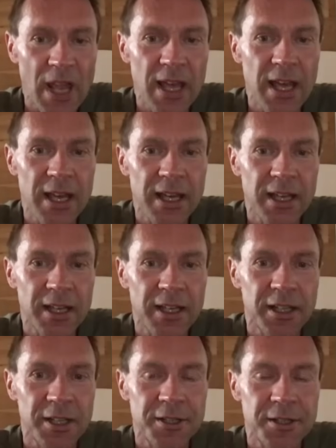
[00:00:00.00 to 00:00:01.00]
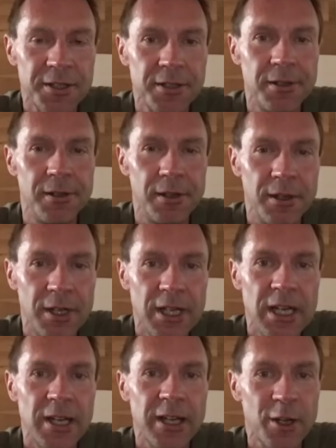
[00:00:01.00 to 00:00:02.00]
it
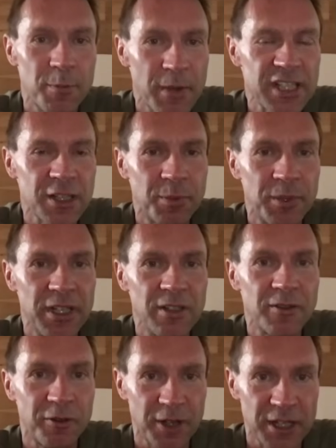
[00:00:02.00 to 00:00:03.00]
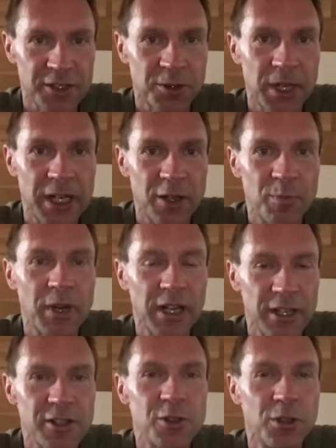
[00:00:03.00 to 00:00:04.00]
must have been frustrating, but
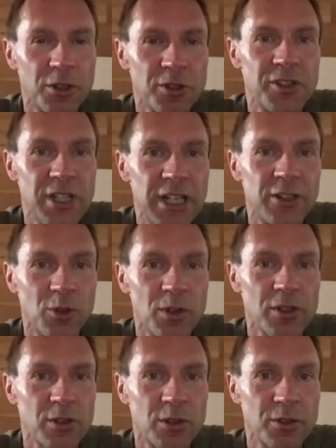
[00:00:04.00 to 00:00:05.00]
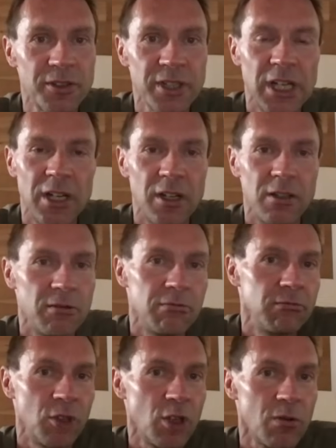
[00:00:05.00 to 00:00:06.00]
it's good to see that Jonas goes,
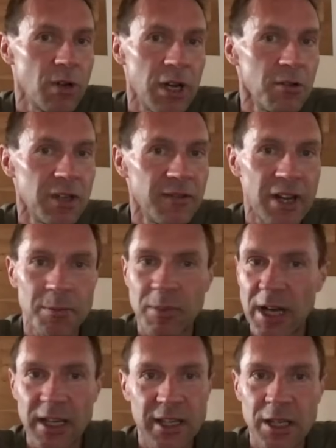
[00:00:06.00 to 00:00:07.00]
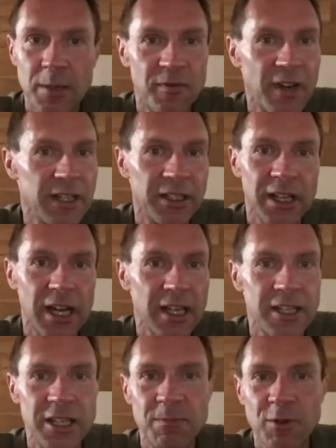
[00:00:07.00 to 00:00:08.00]
no, I don't give up. I keep fighting. I
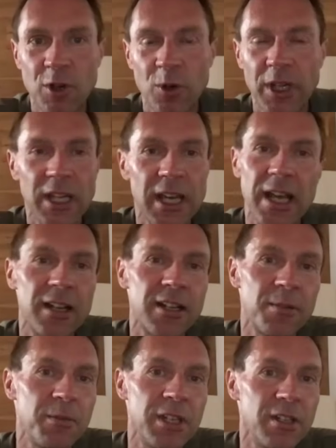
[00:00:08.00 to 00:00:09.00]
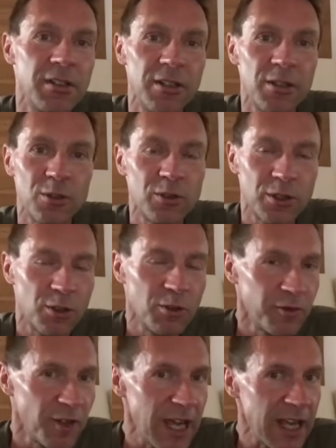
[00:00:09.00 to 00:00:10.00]
keep going. And I mean, you know,
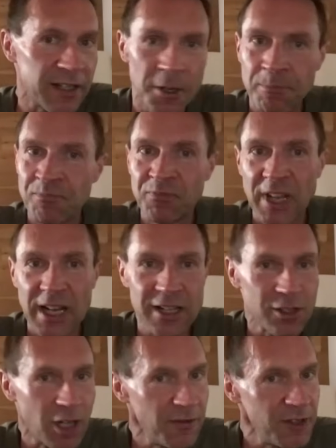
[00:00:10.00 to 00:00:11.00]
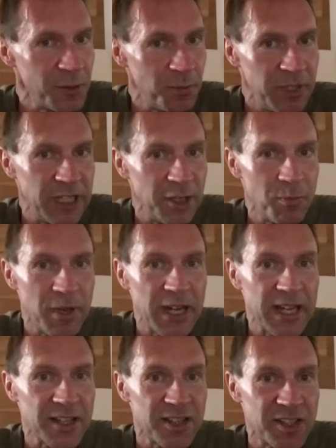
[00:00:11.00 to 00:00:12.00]
don't forget, there's always being
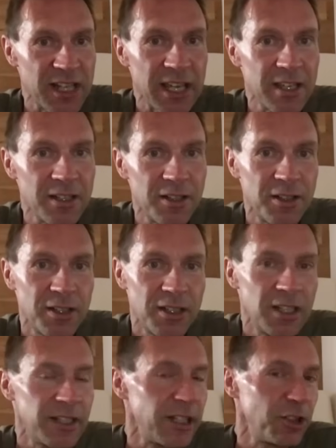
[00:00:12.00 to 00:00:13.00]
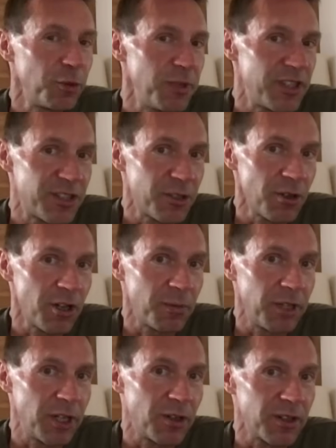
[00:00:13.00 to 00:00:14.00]
better second than to be third,
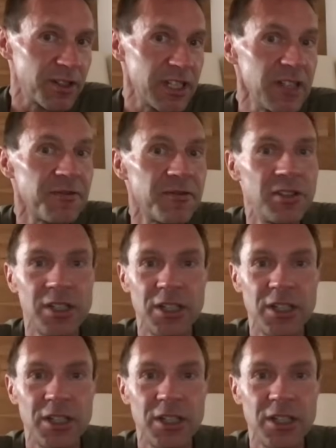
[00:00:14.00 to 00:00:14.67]
because if,